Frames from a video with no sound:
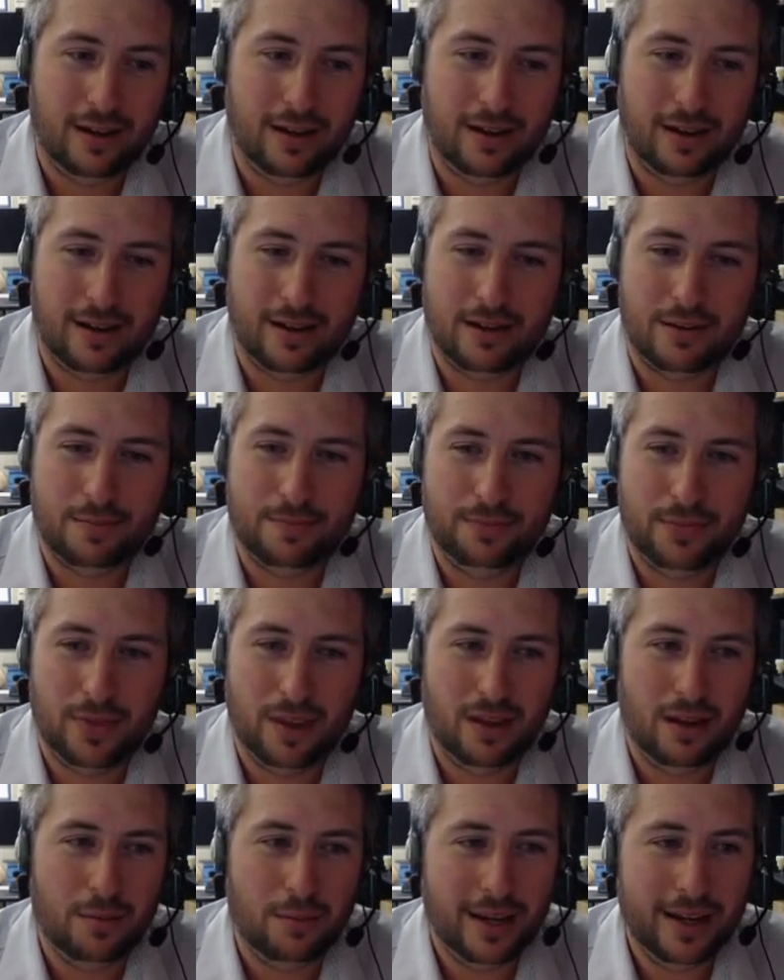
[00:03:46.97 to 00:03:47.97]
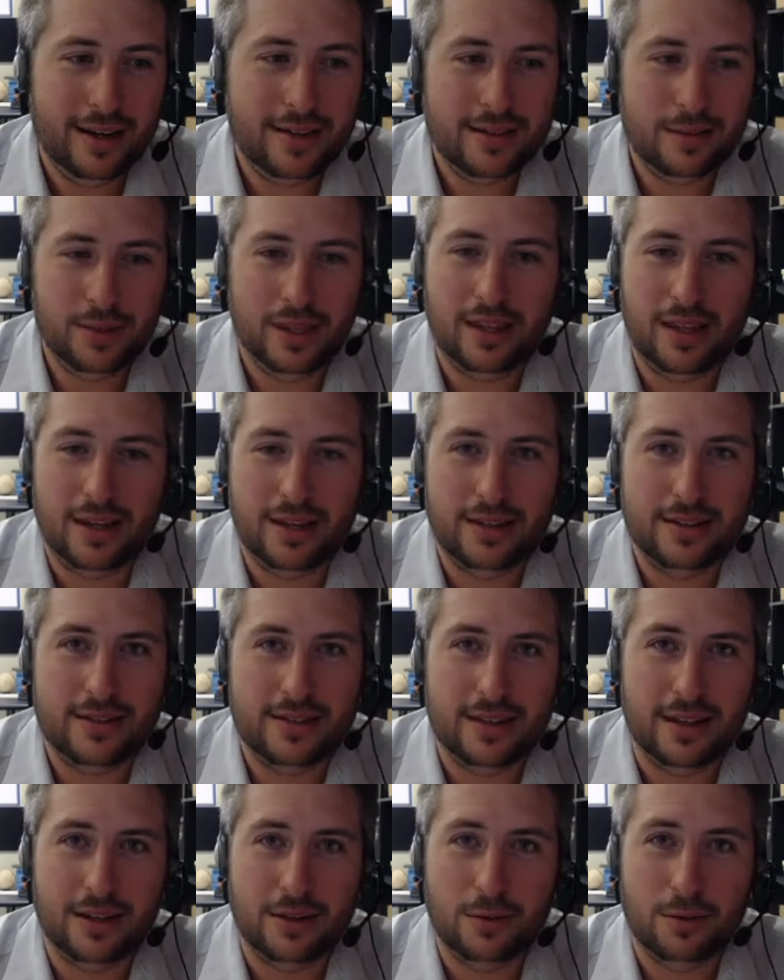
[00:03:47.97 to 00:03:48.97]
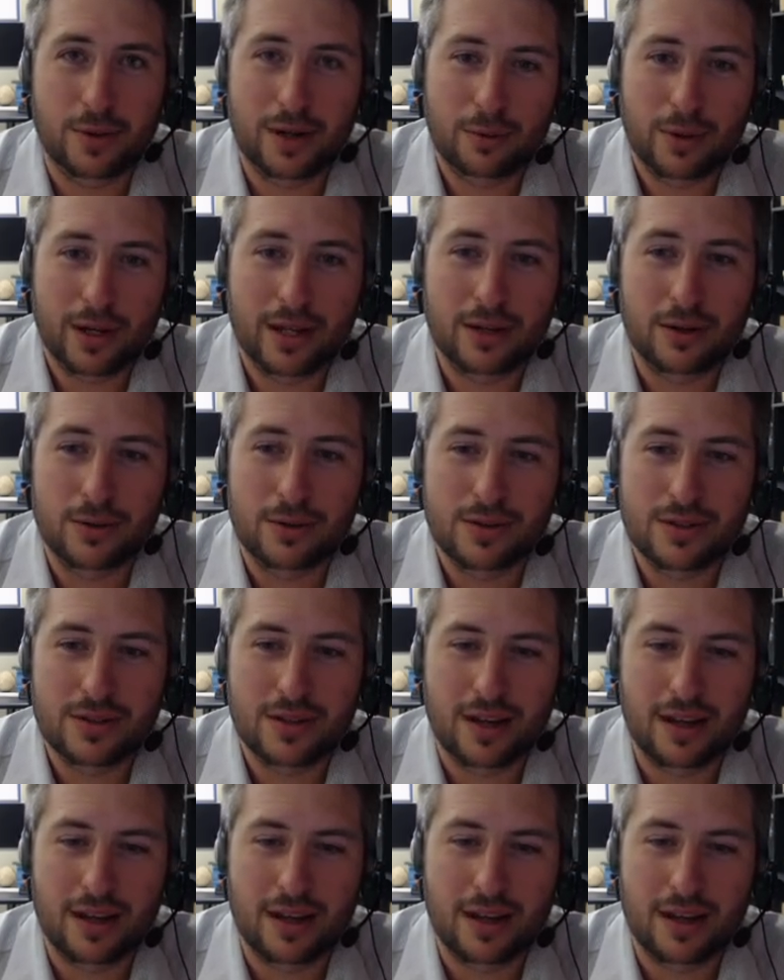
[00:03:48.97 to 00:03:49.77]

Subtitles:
But here's some of the things that we use,